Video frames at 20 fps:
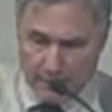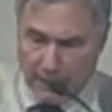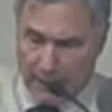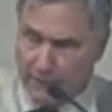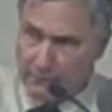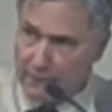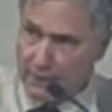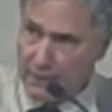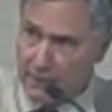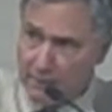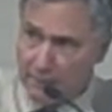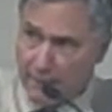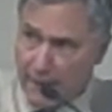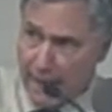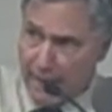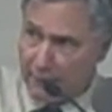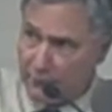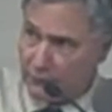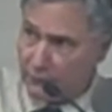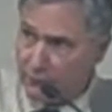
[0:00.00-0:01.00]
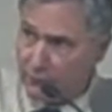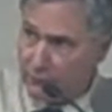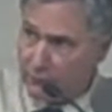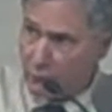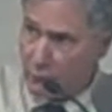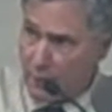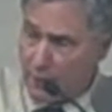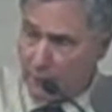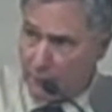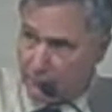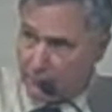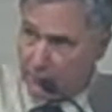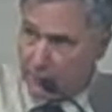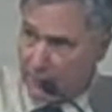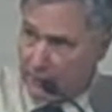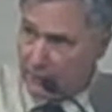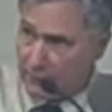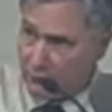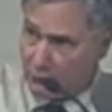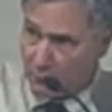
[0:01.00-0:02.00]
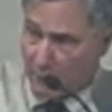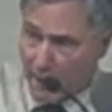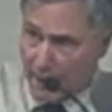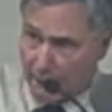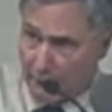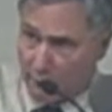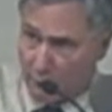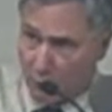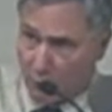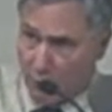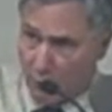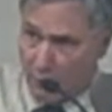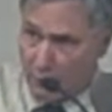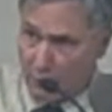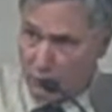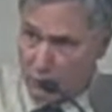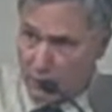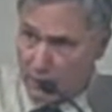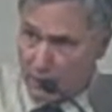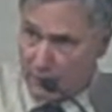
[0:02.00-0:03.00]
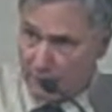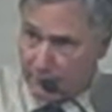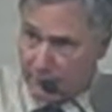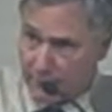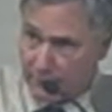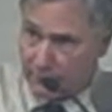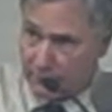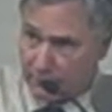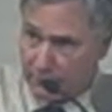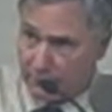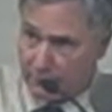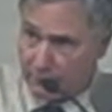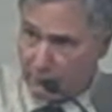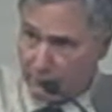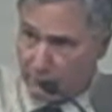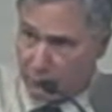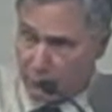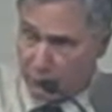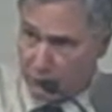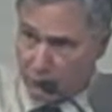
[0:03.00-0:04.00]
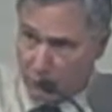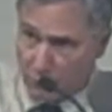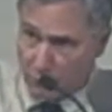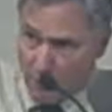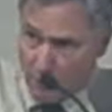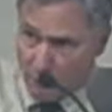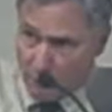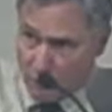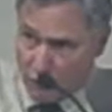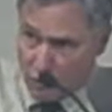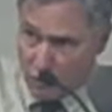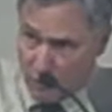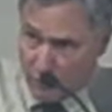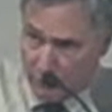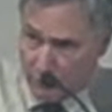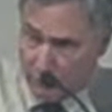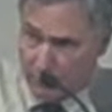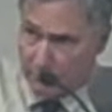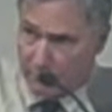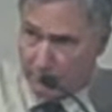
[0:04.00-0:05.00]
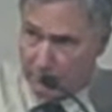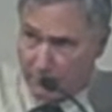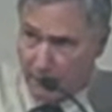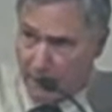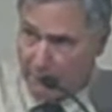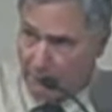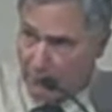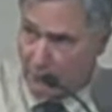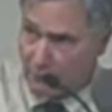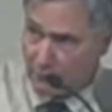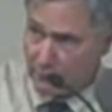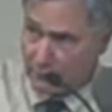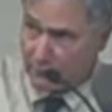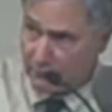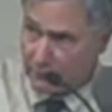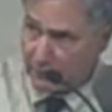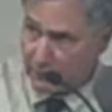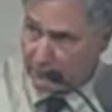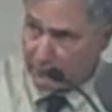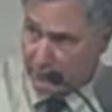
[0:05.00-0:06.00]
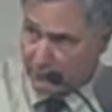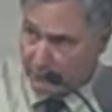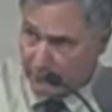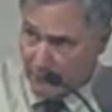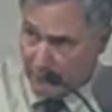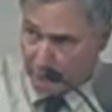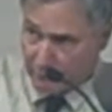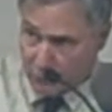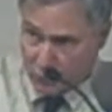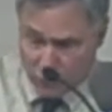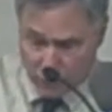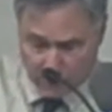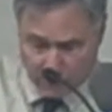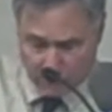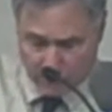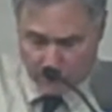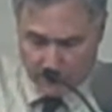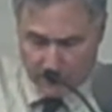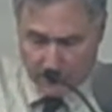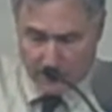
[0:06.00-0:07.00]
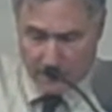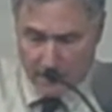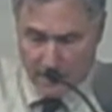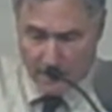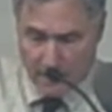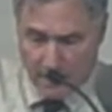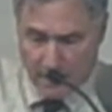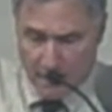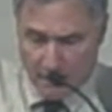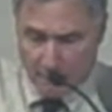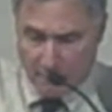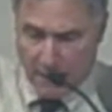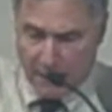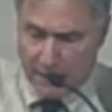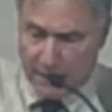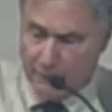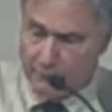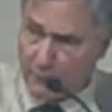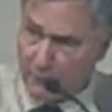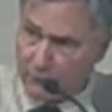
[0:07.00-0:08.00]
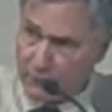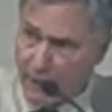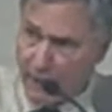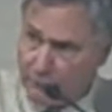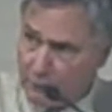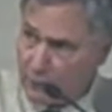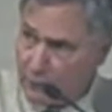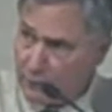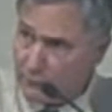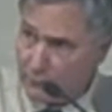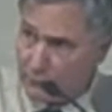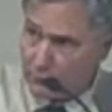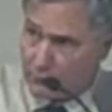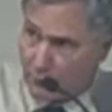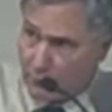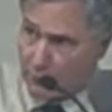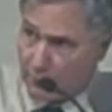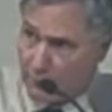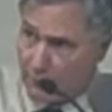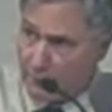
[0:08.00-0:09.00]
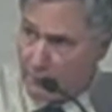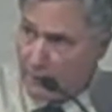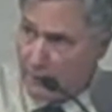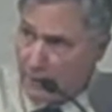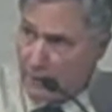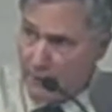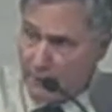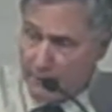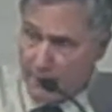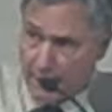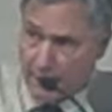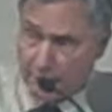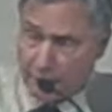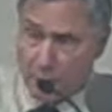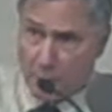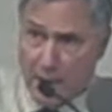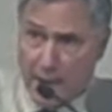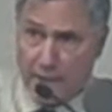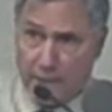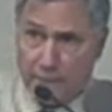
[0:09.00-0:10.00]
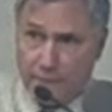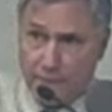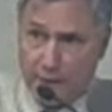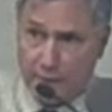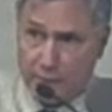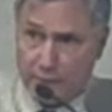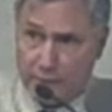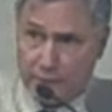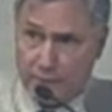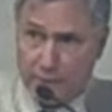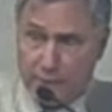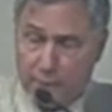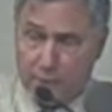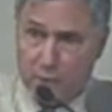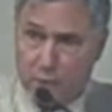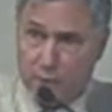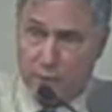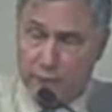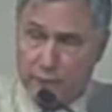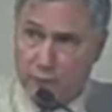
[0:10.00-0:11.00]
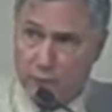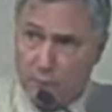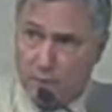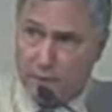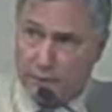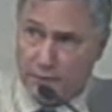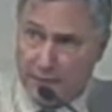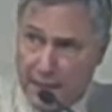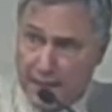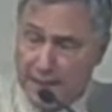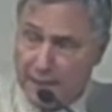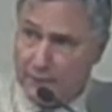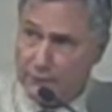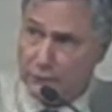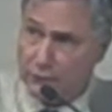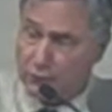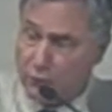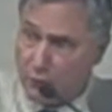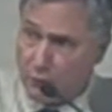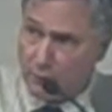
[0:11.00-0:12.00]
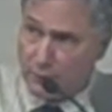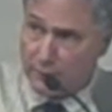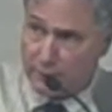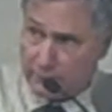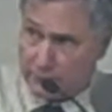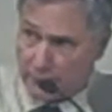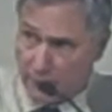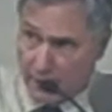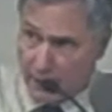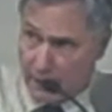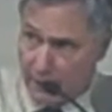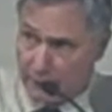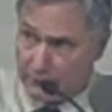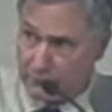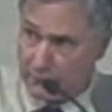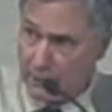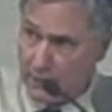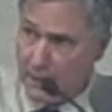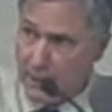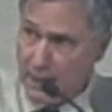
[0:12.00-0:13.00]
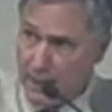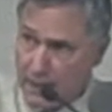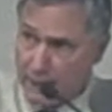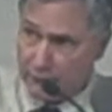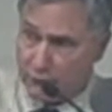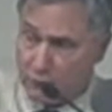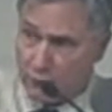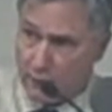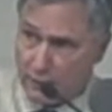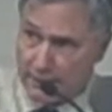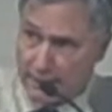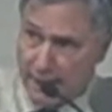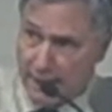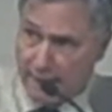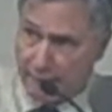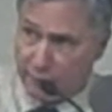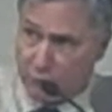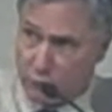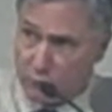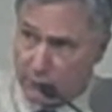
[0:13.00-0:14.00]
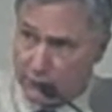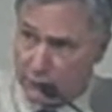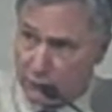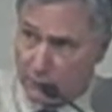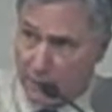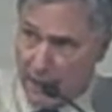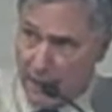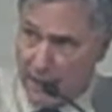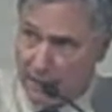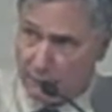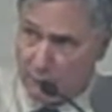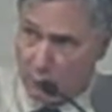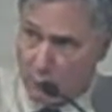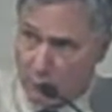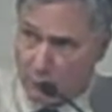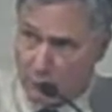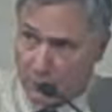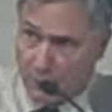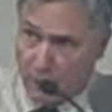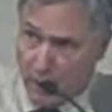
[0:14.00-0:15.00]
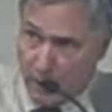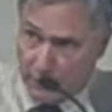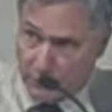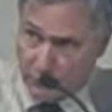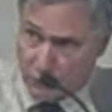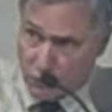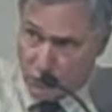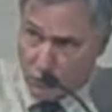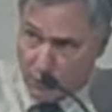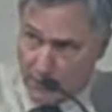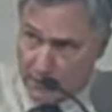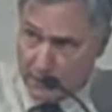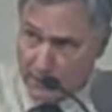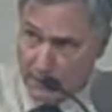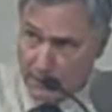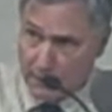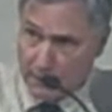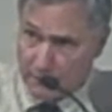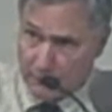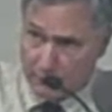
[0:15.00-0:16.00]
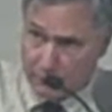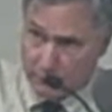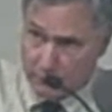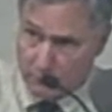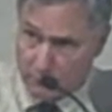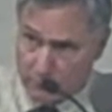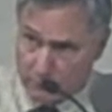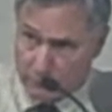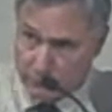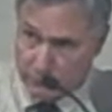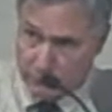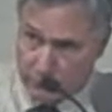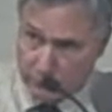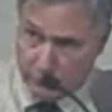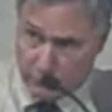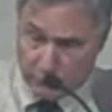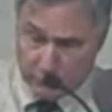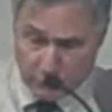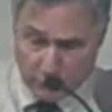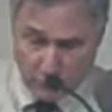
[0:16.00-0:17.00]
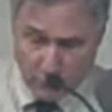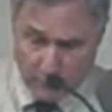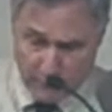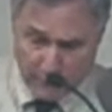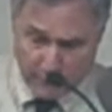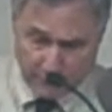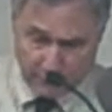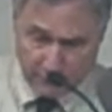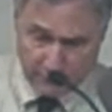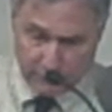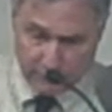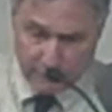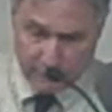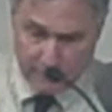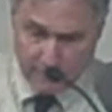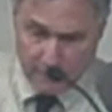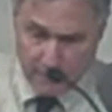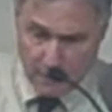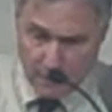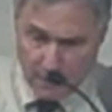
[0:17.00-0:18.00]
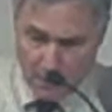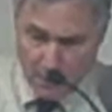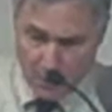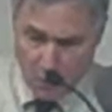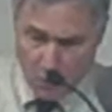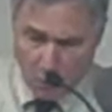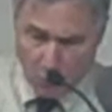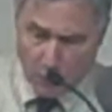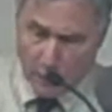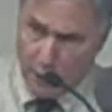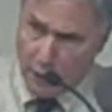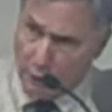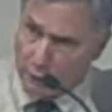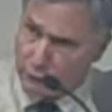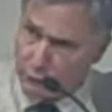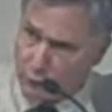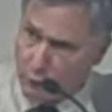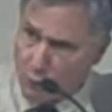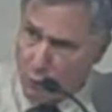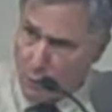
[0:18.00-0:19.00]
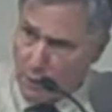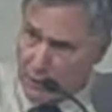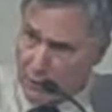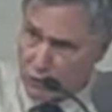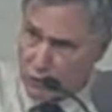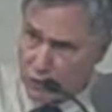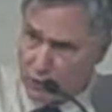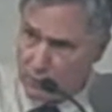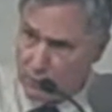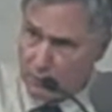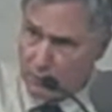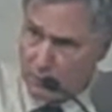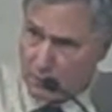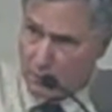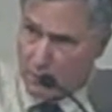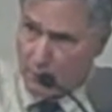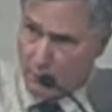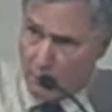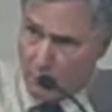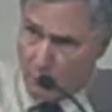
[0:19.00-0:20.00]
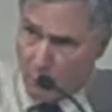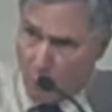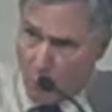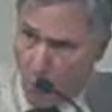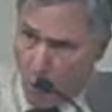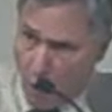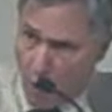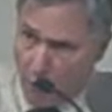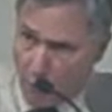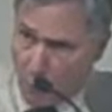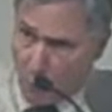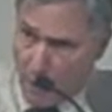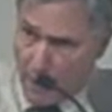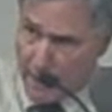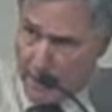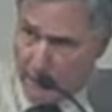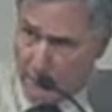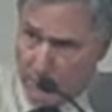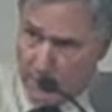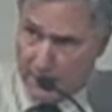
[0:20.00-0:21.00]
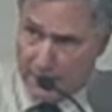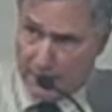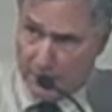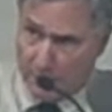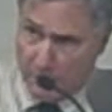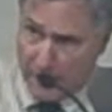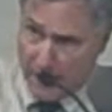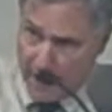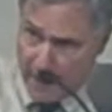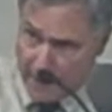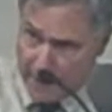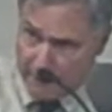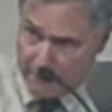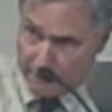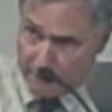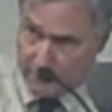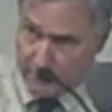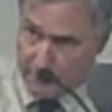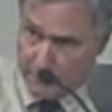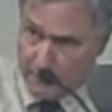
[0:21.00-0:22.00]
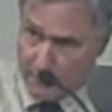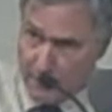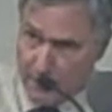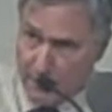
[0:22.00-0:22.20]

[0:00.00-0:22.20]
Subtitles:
19,000 square feet is rather large if it's for 200 children or 567 children. Many of us have a concern that if Mayfair is even going to retain its current size, it's going to have to expand over Ott Street to do this. We also question the walkway being paved